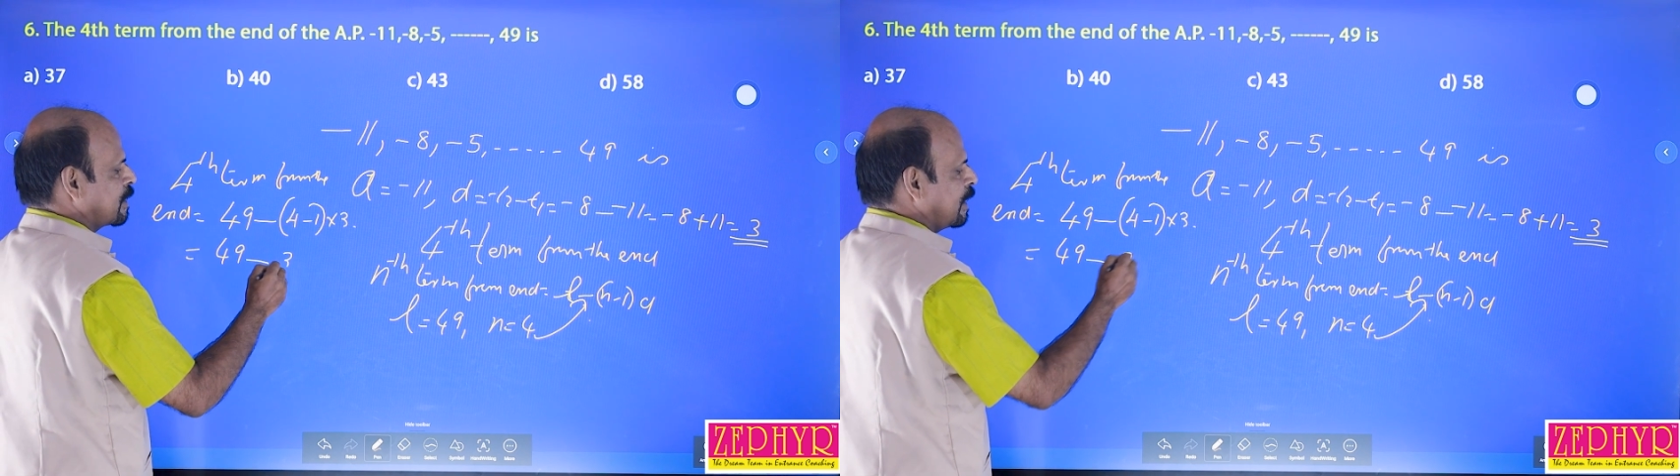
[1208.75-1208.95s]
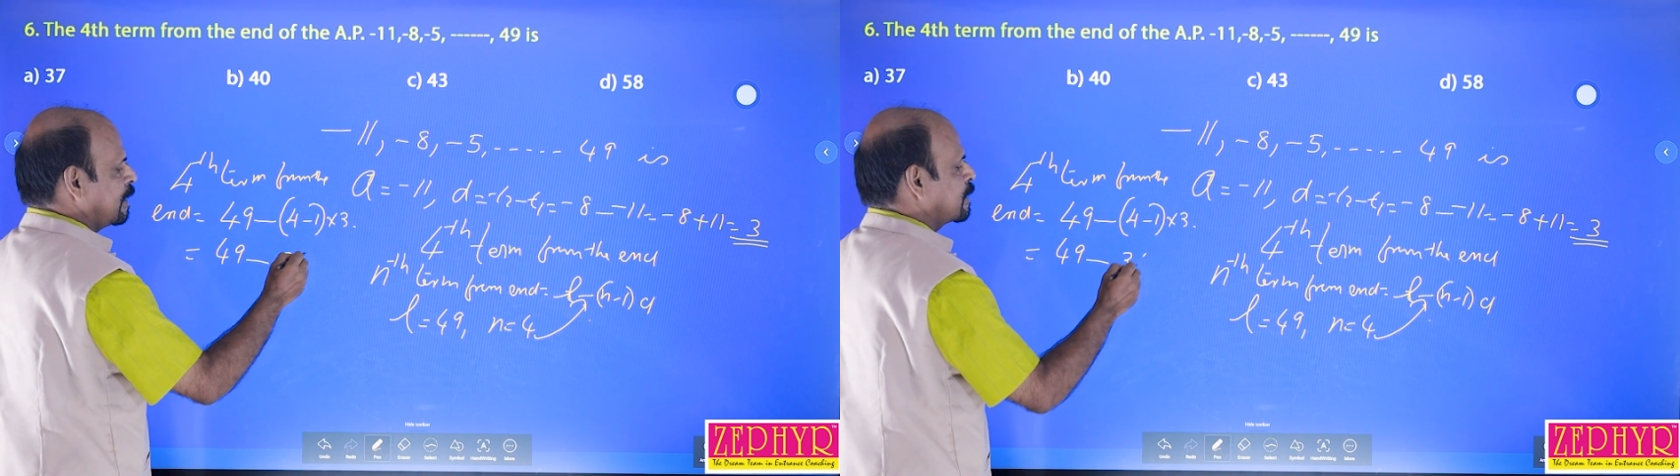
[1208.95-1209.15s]

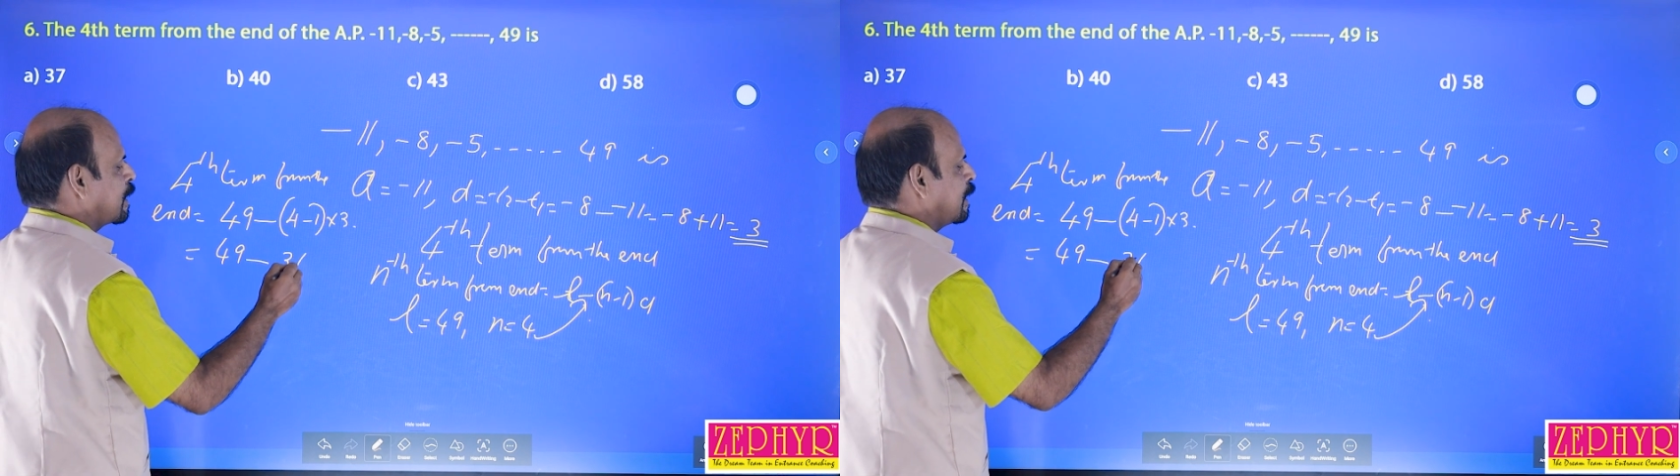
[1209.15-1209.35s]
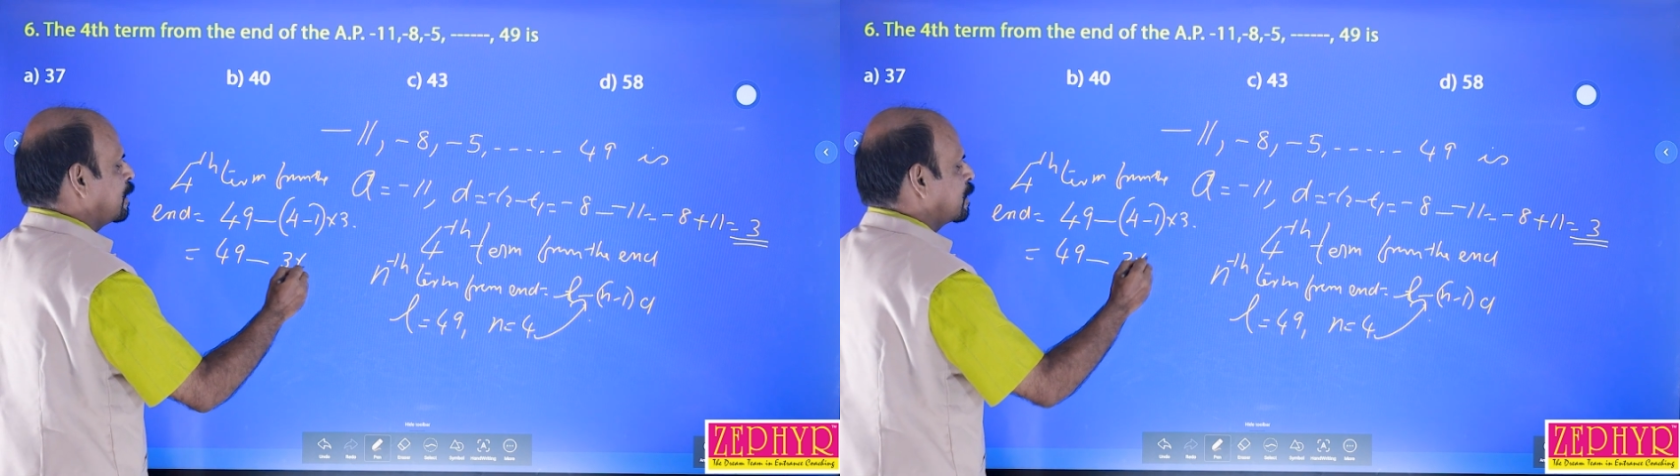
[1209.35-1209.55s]
3,
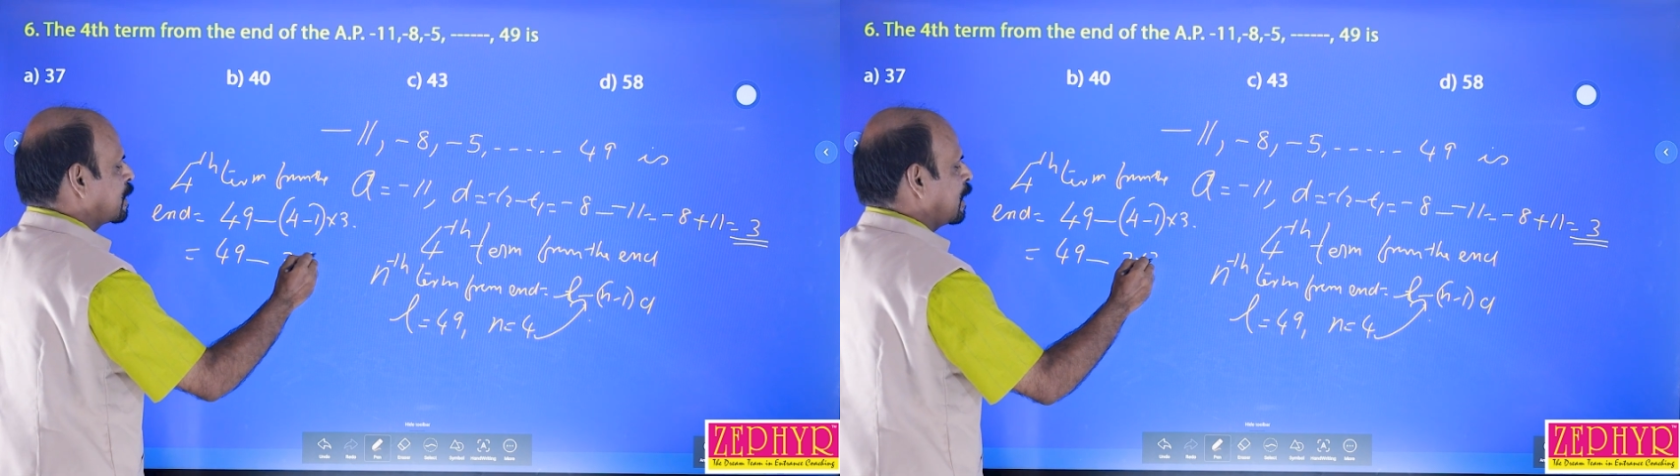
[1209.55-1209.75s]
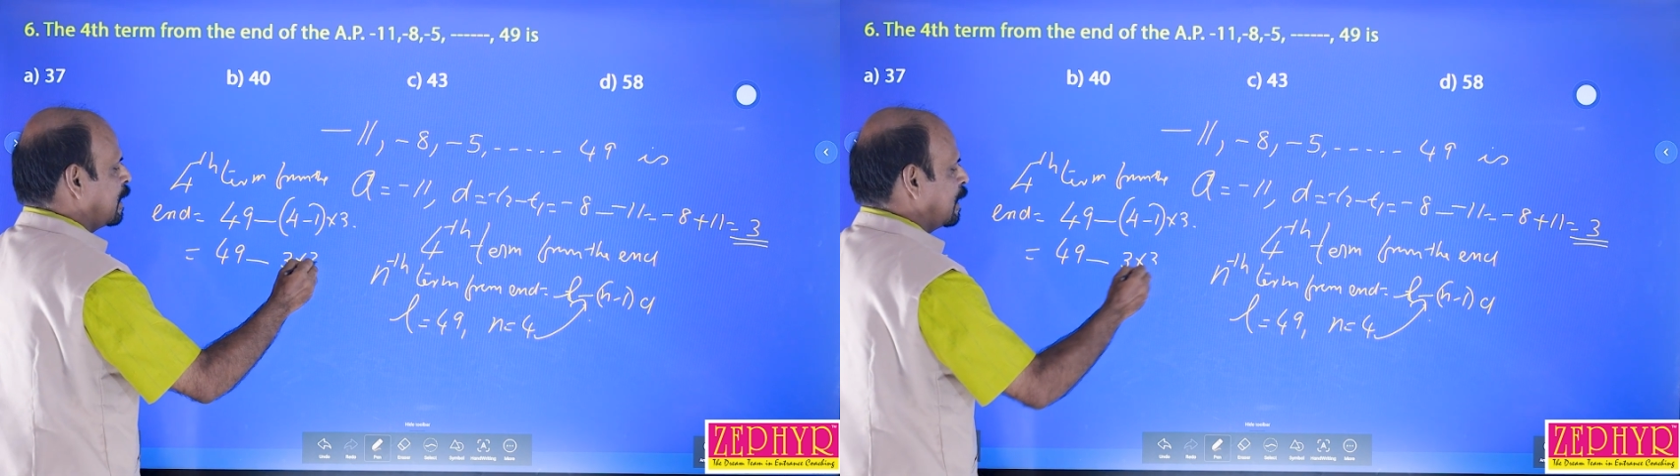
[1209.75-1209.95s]
3 into
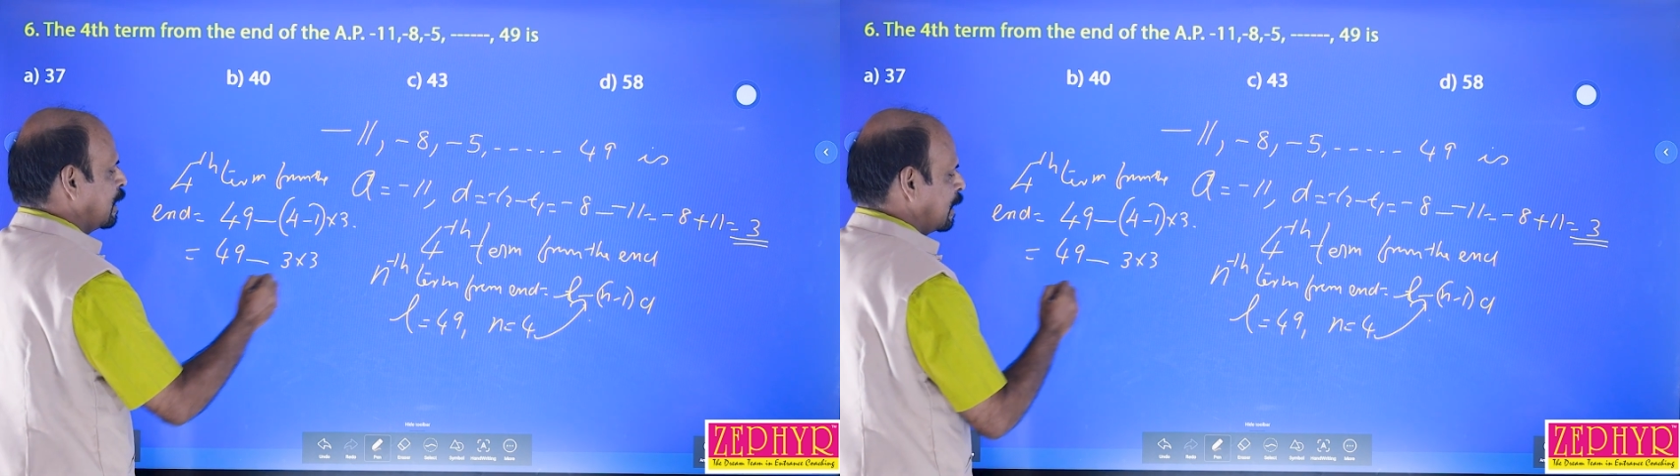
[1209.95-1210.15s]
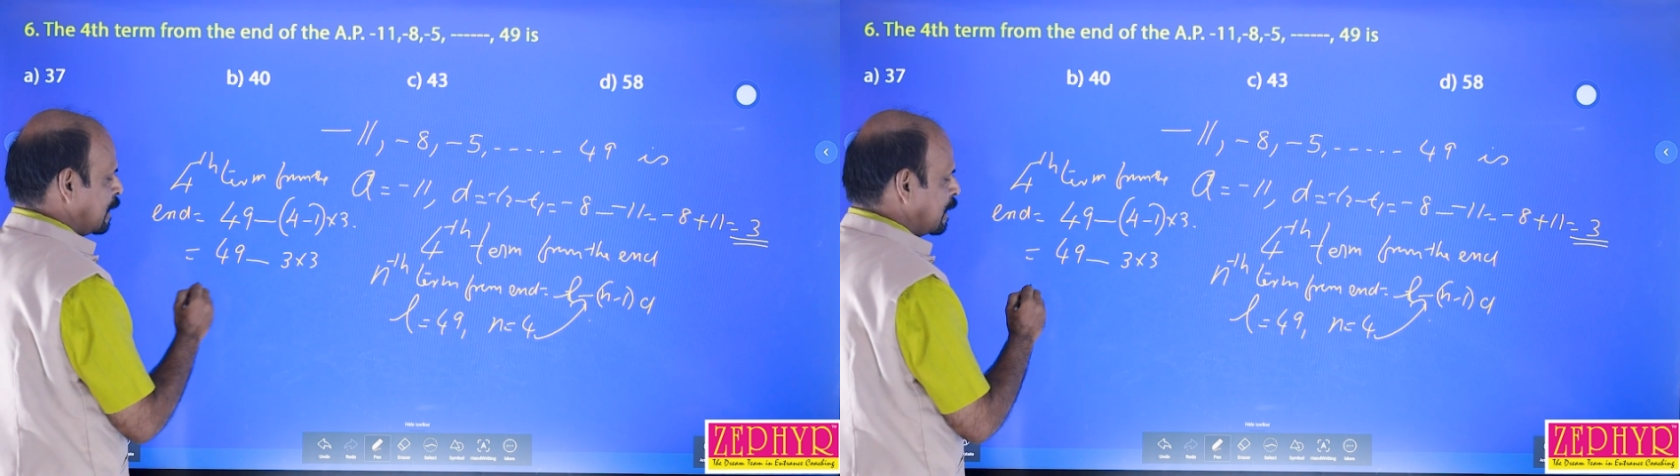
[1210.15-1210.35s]
3,
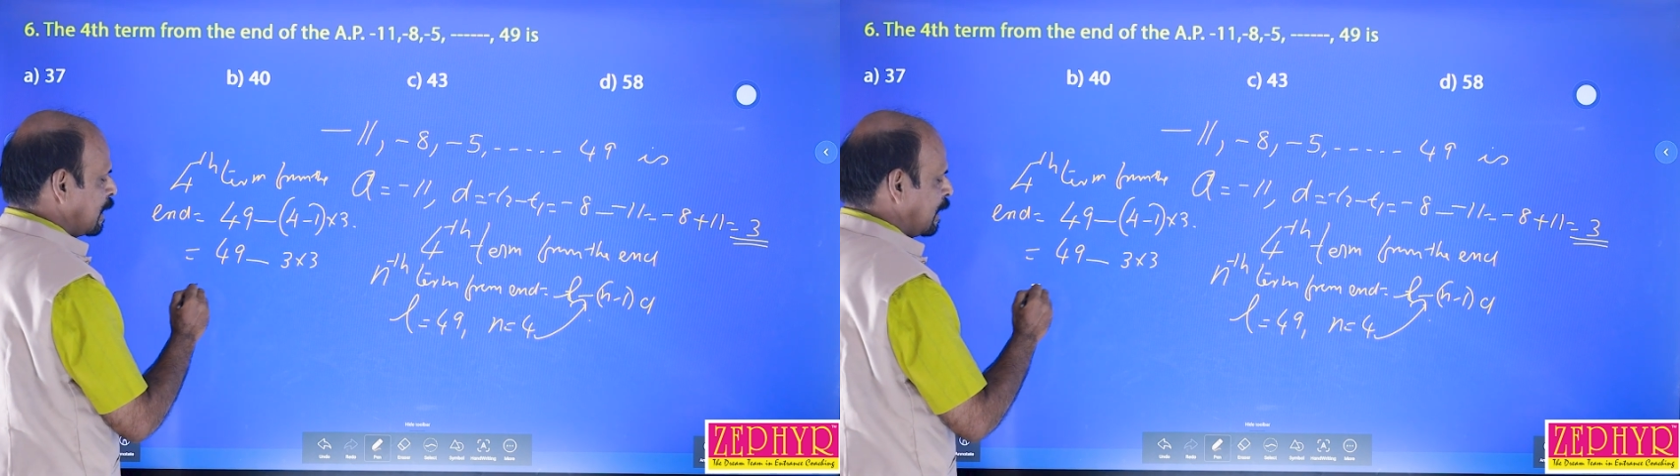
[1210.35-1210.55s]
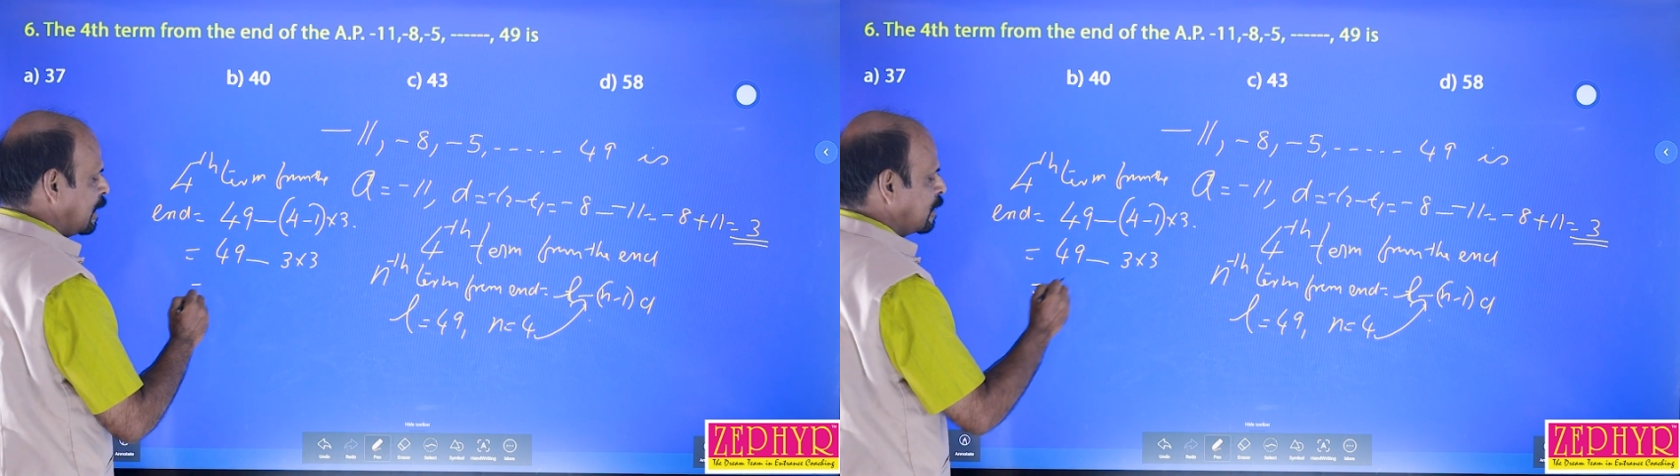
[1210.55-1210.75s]

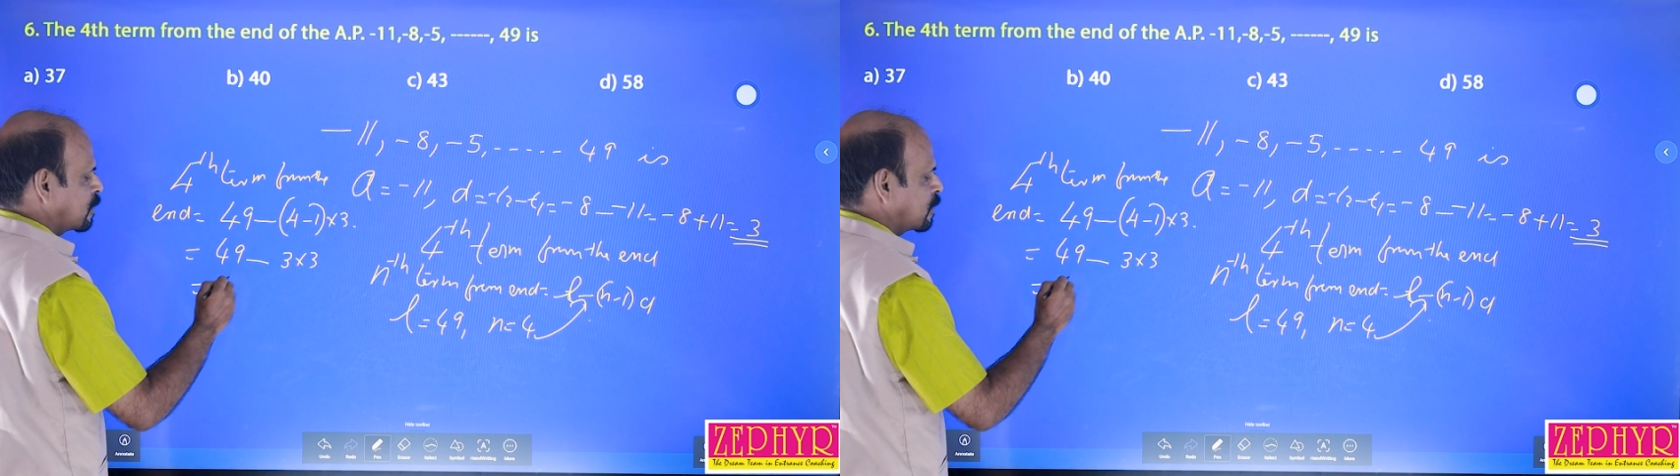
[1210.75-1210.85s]
9.